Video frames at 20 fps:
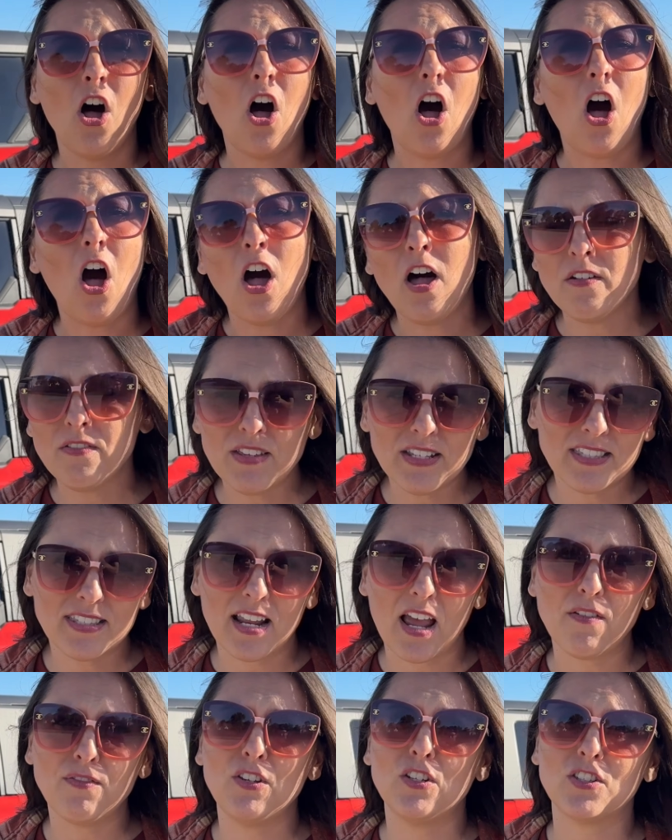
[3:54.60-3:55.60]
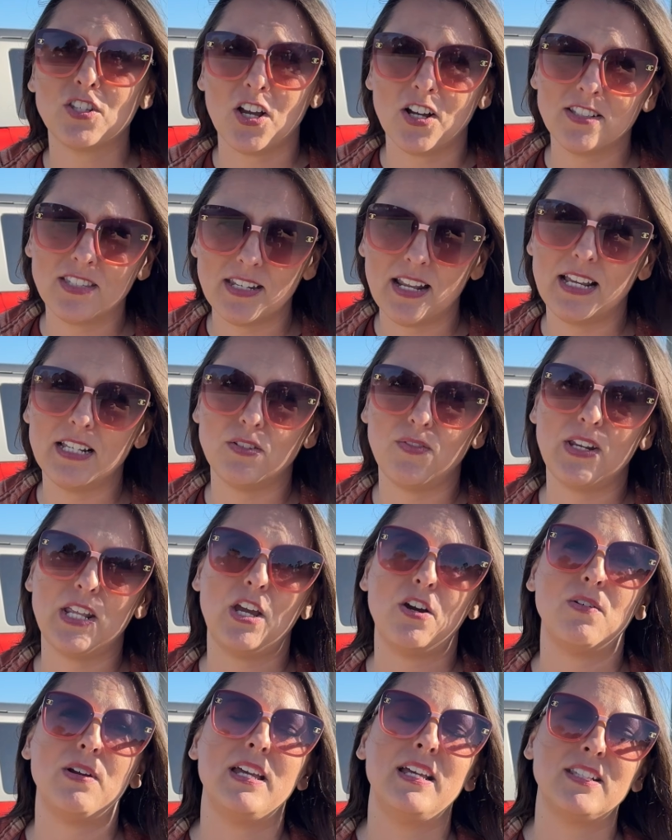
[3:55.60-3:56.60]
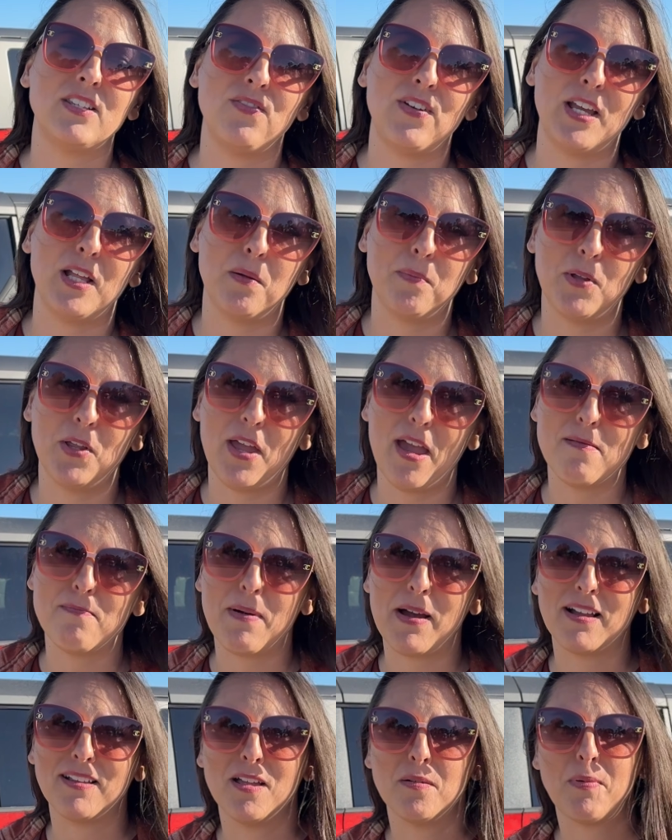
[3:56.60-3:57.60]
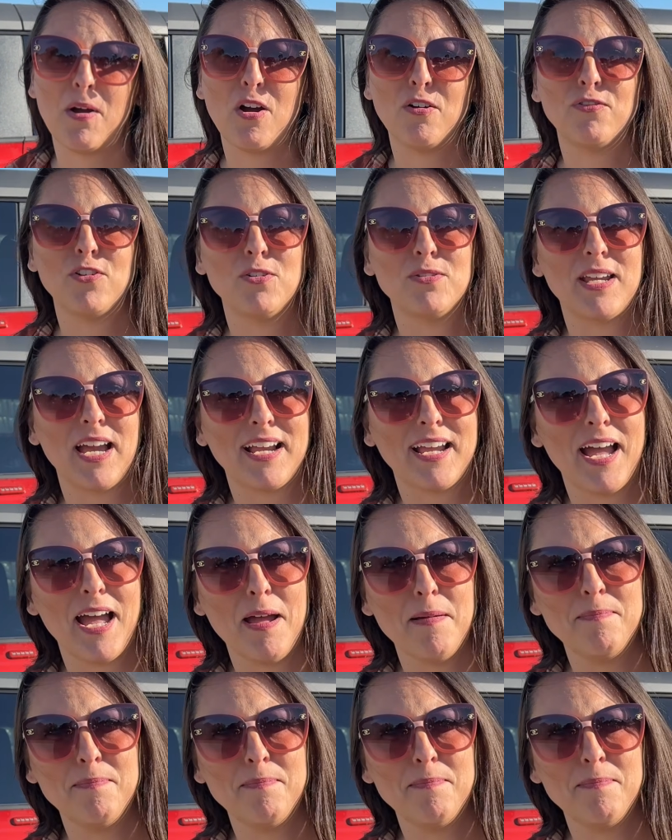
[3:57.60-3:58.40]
All the stuff you saw in today's video is available at buckleupoffroad.com.